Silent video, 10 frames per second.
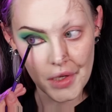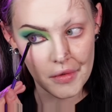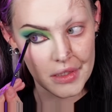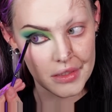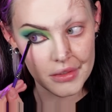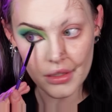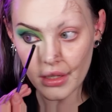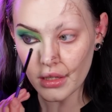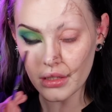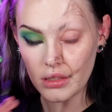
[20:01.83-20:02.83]
there is
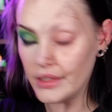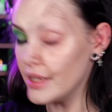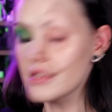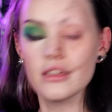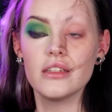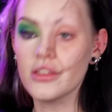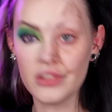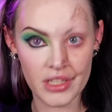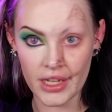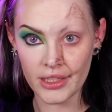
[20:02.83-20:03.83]
yet another
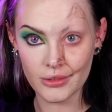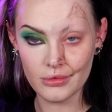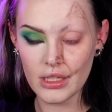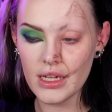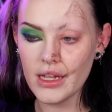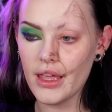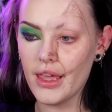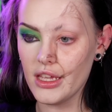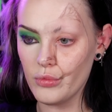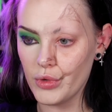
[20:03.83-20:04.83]
tale
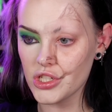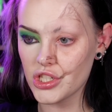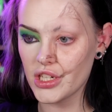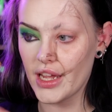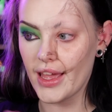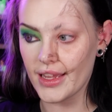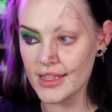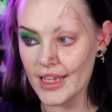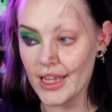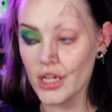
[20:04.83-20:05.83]
in which
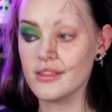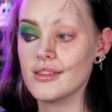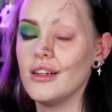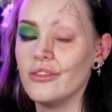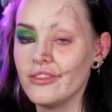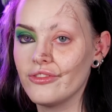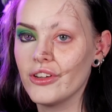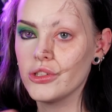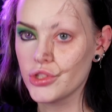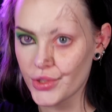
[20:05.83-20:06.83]
Hecate herself
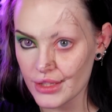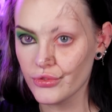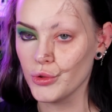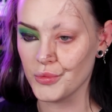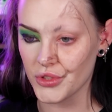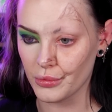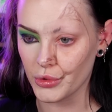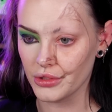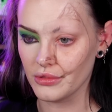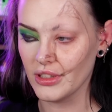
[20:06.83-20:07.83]
transforms
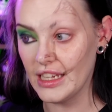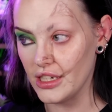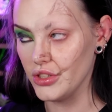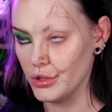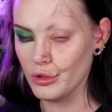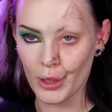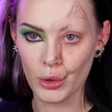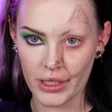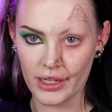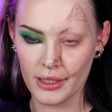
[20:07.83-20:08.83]
someone into a
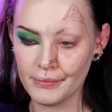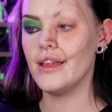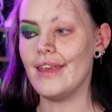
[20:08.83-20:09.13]
polecat.